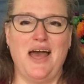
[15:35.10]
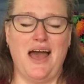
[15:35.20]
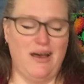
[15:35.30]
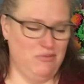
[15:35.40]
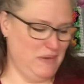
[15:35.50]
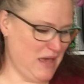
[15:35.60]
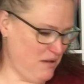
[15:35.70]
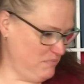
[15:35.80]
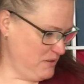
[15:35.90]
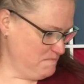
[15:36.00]
I'll be
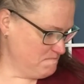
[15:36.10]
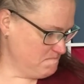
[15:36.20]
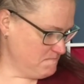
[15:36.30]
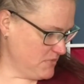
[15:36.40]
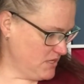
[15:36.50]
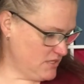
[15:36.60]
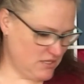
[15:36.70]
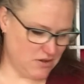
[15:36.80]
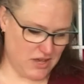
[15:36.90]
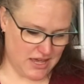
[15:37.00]
happy.
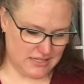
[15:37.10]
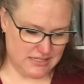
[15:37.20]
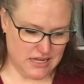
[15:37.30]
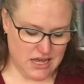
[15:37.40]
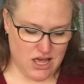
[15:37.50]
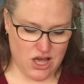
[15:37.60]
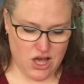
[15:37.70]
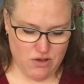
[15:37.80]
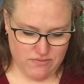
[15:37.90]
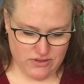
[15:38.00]
So yes,
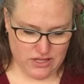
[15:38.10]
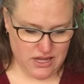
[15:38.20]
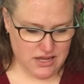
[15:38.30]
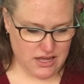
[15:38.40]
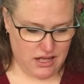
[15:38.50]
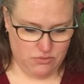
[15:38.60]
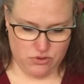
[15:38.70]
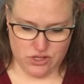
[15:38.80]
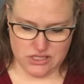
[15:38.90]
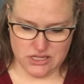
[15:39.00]
hopefully I will
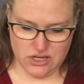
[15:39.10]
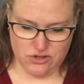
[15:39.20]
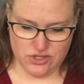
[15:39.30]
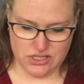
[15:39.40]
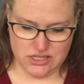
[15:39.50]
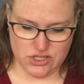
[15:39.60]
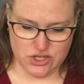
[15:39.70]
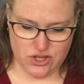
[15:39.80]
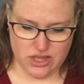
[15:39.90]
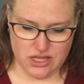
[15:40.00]
continue to stitch
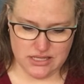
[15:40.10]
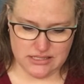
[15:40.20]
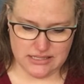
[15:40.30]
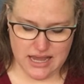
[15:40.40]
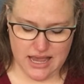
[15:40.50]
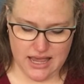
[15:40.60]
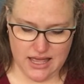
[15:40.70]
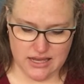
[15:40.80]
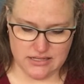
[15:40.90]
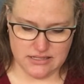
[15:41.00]
on this
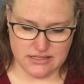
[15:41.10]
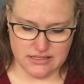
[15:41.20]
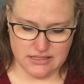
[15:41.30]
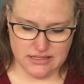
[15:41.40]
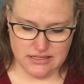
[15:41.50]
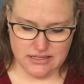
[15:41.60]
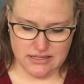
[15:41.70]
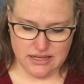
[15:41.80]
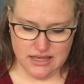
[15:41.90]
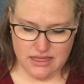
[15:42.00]
and
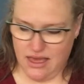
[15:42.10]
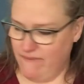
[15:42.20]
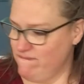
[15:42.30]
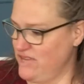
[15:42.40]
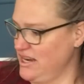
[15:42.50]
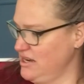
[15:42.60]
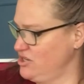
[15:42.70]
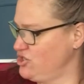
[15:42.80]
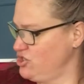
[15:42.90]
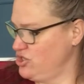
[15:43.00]
get that
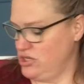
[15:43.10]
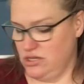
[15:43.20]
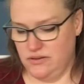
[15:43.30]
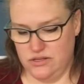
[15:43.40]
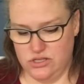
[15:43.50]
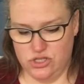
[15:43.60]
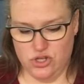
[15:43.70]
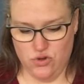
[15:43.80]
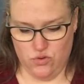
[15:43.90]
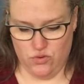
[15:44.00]
finished
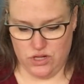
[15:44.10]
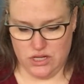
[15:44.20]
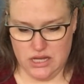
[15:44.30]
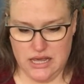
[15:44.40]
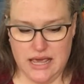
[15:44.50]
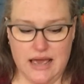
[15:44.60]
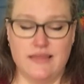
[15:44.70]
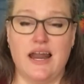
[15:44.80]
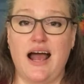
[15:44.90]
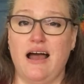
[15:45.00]
soon. And
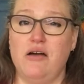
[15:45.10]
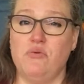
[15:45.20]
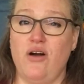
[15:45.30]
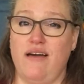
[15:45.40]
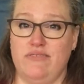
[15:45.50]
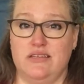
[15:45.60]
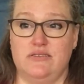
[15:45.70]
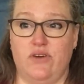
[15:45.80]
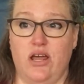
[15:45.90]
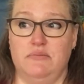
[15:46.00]
then I will have this
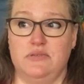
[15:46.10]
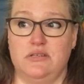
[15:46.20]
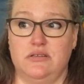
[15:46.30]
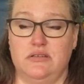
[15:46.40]
framed